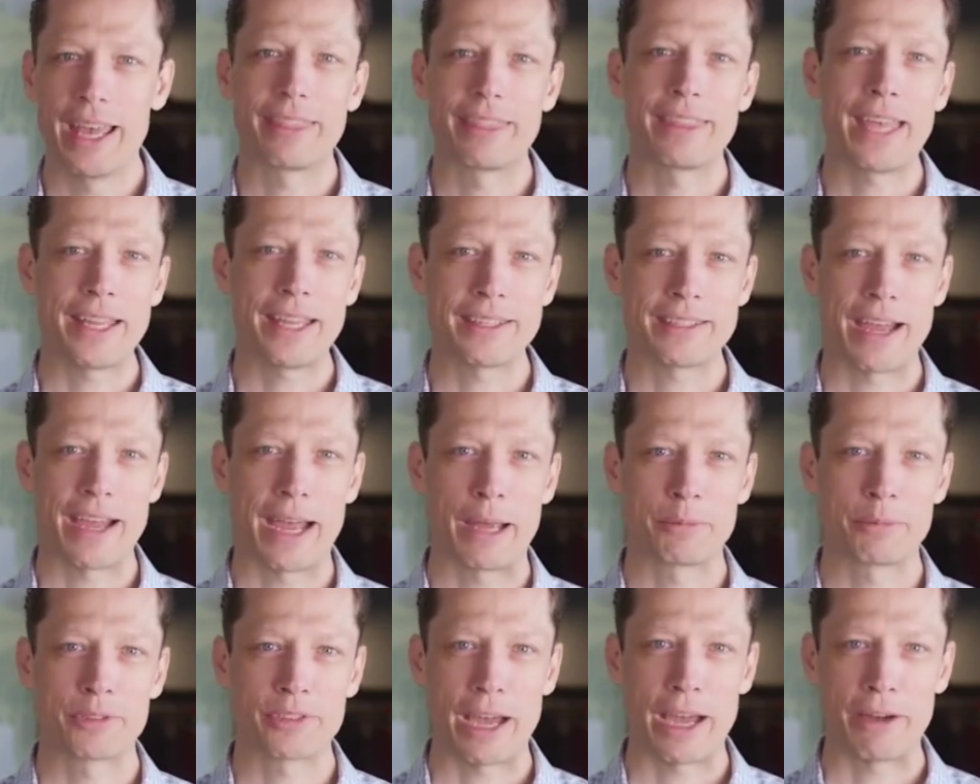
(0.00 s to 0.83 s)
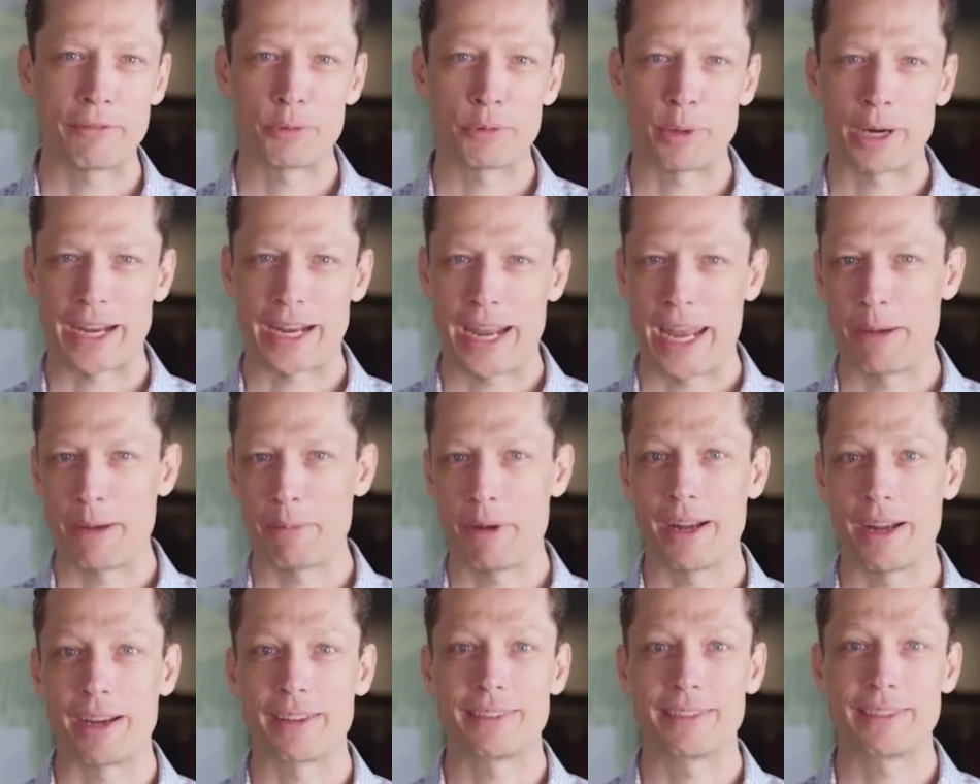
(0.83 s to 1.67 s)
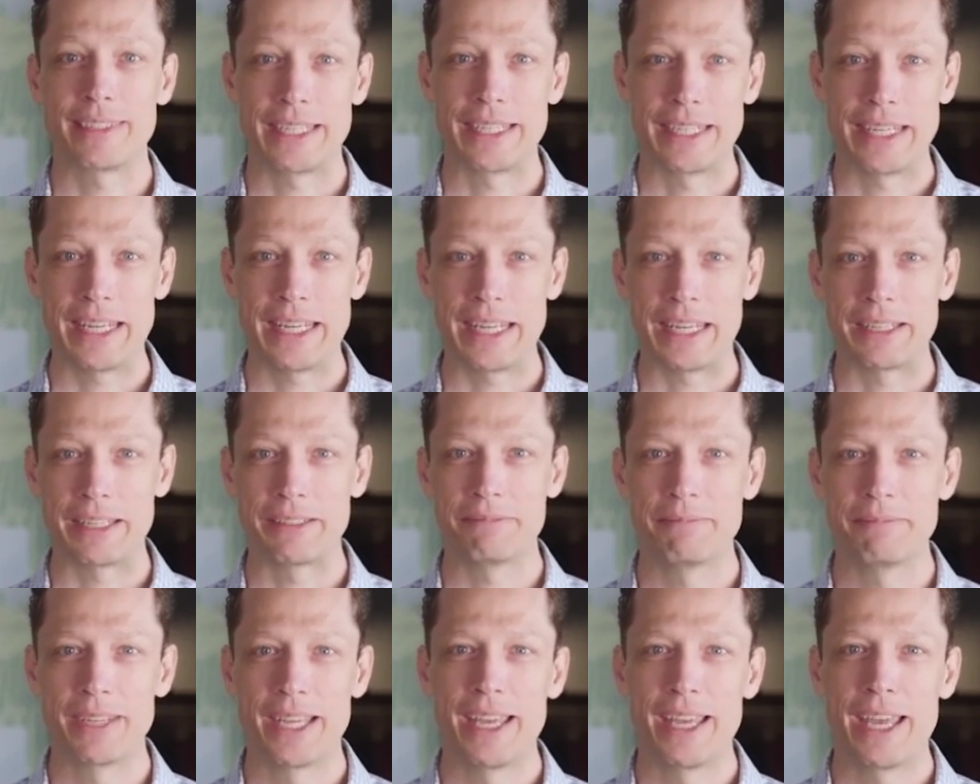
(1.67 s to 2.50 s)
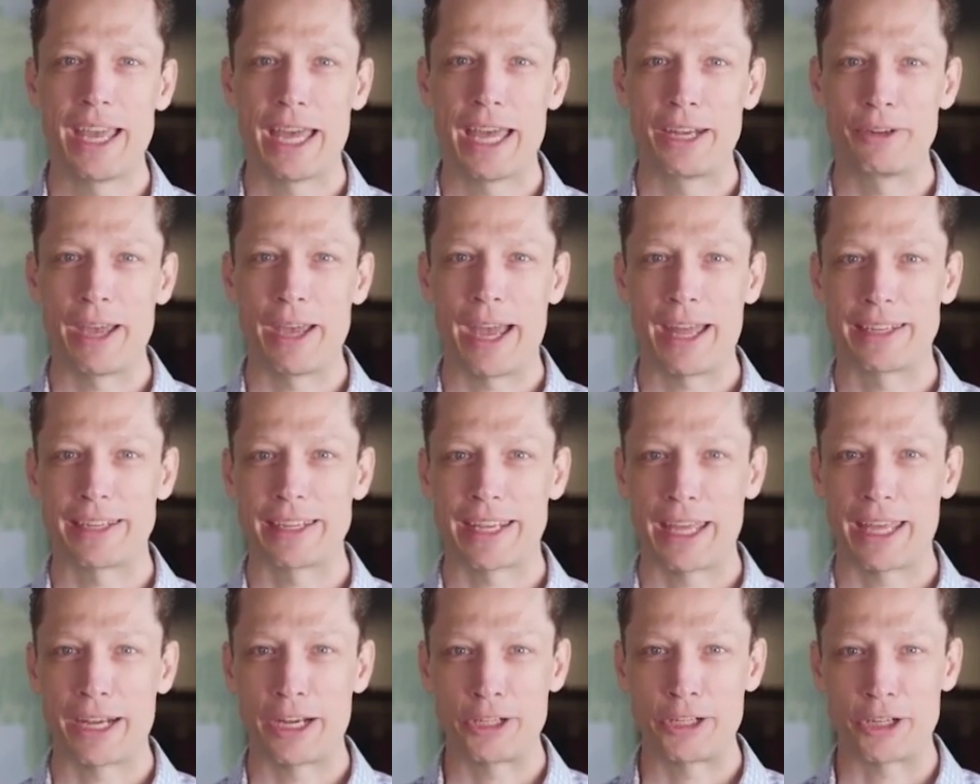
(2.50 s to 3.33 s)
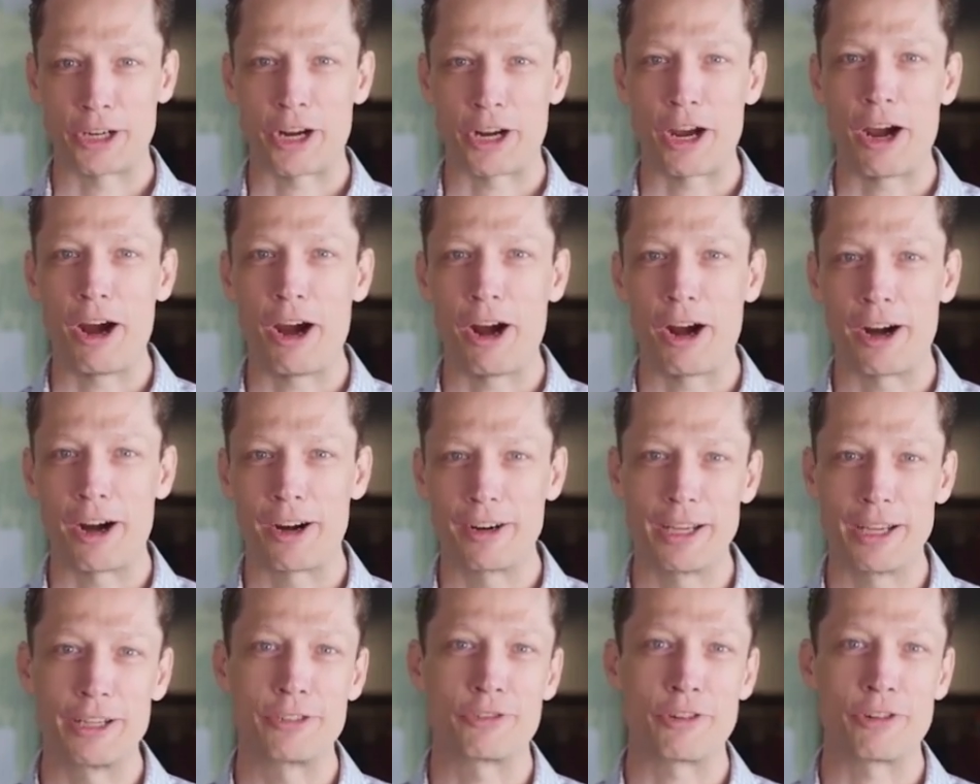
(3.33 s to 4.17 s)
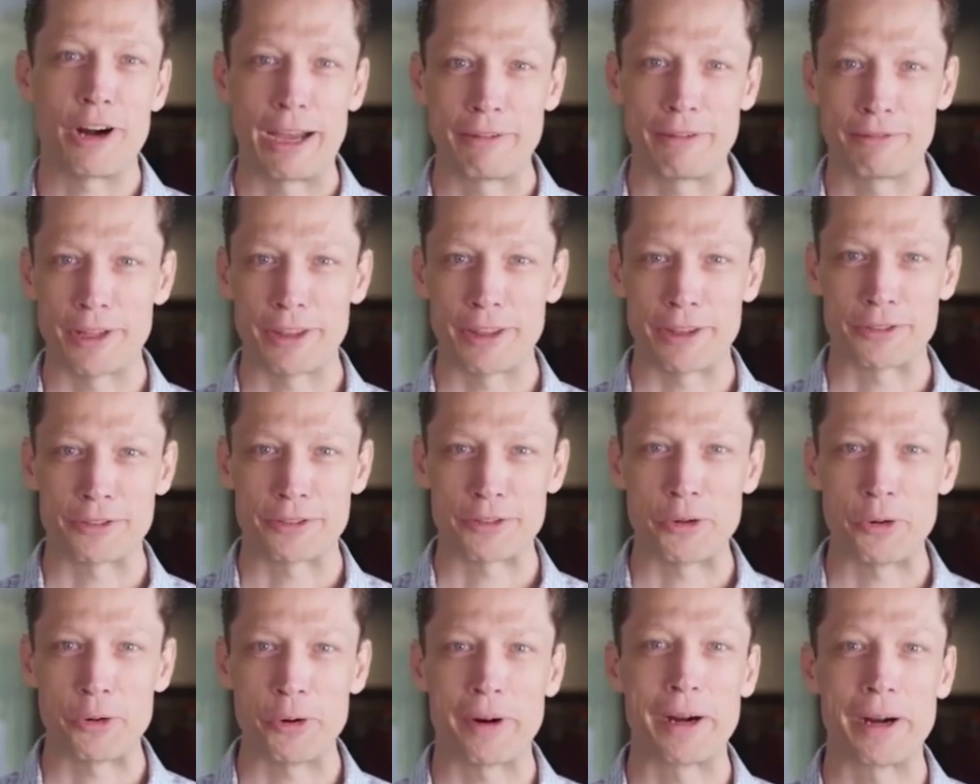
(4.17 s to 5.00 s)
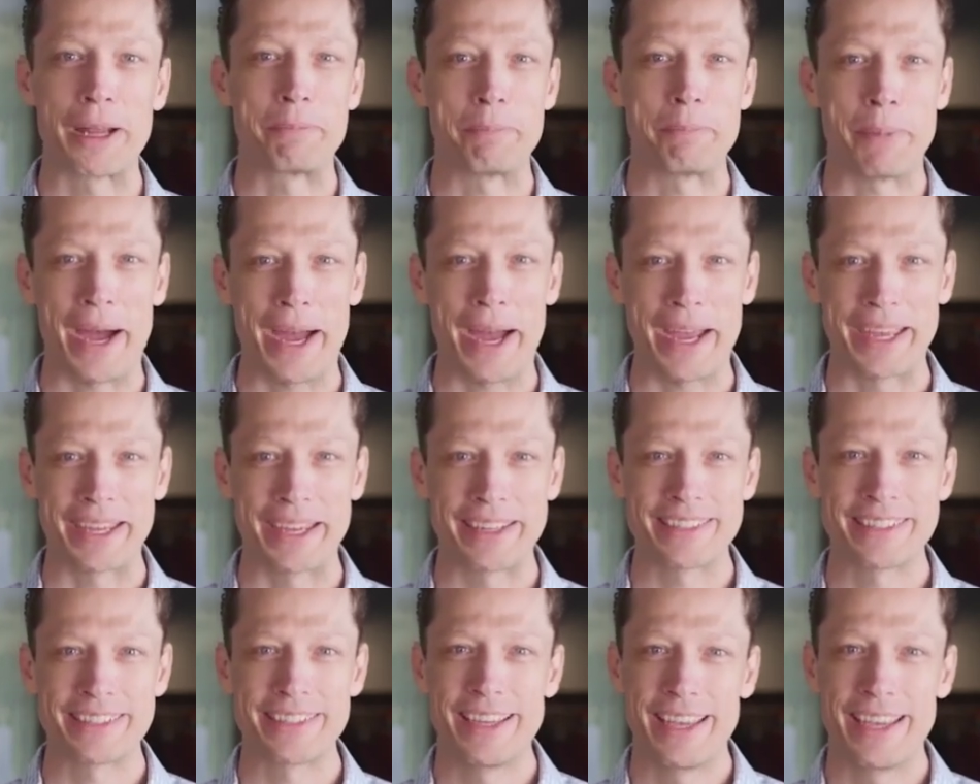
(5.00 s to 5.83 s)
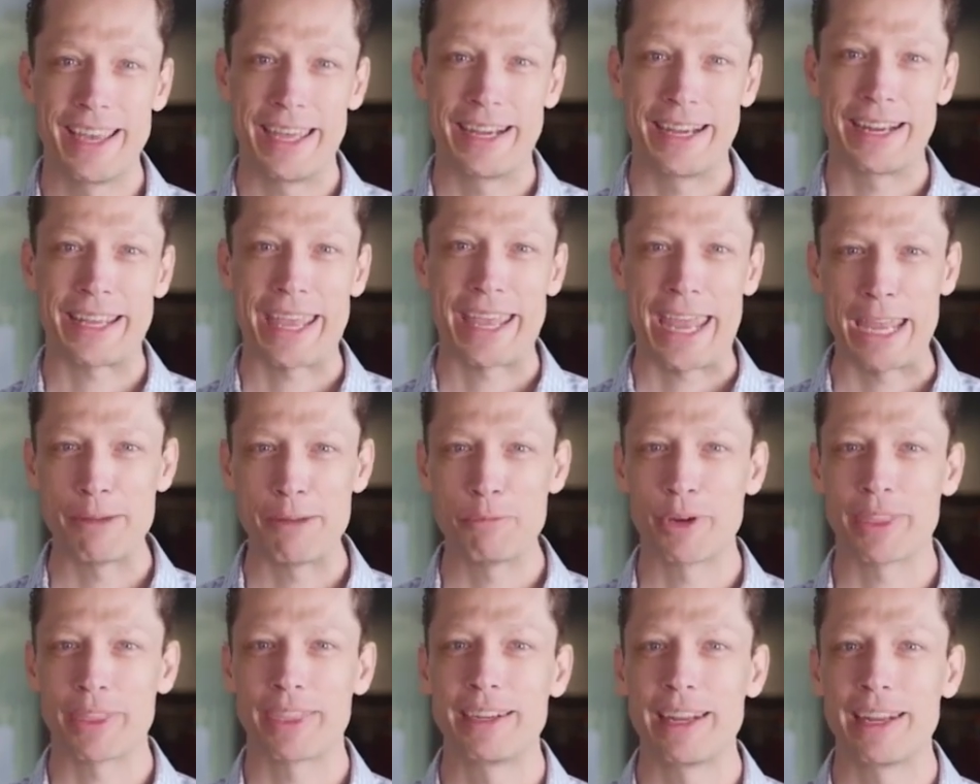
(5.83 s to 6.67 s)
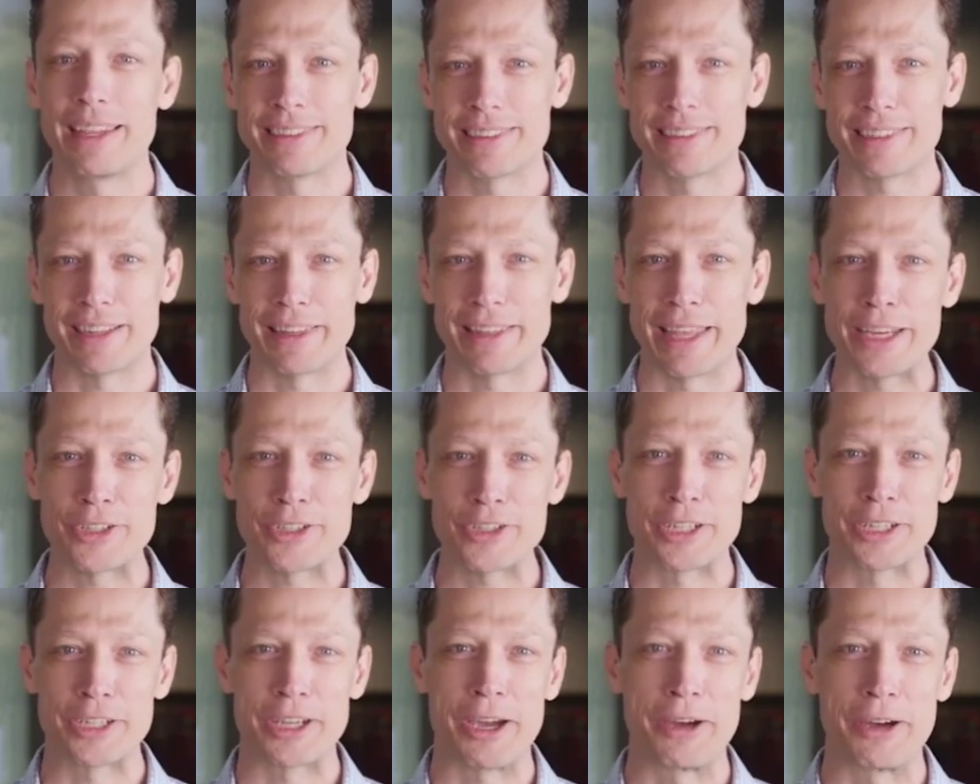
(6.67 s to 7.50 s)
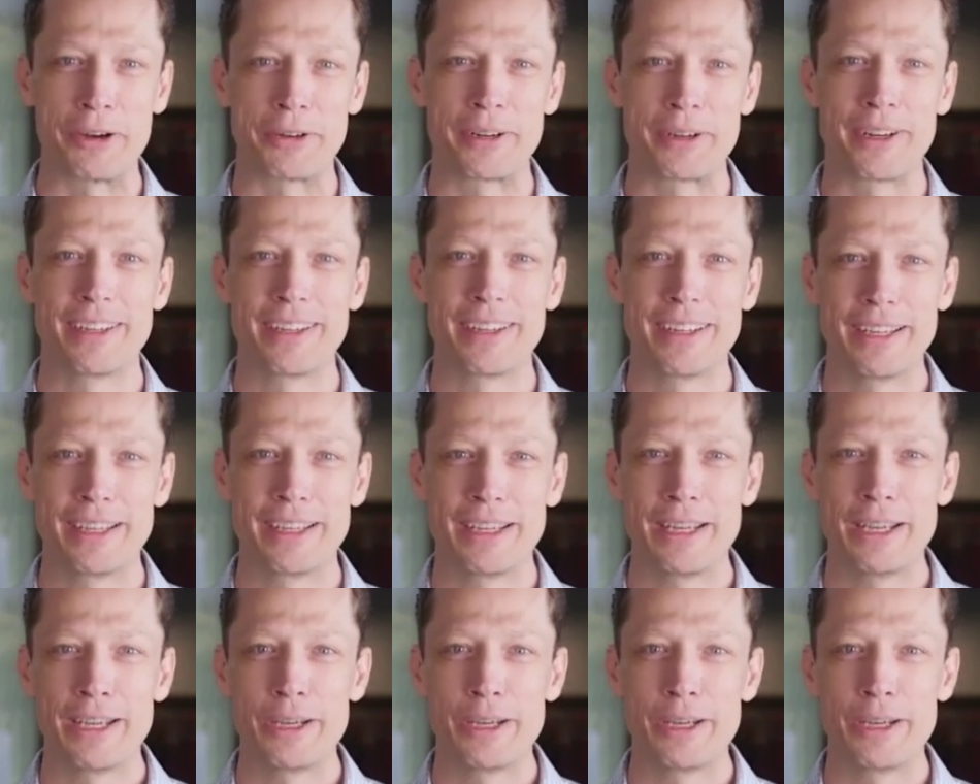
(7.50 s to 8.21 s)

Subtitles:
At that time, software came on a CD, and you had to get in your car and drive to the store and buy it, and it came with an installation code,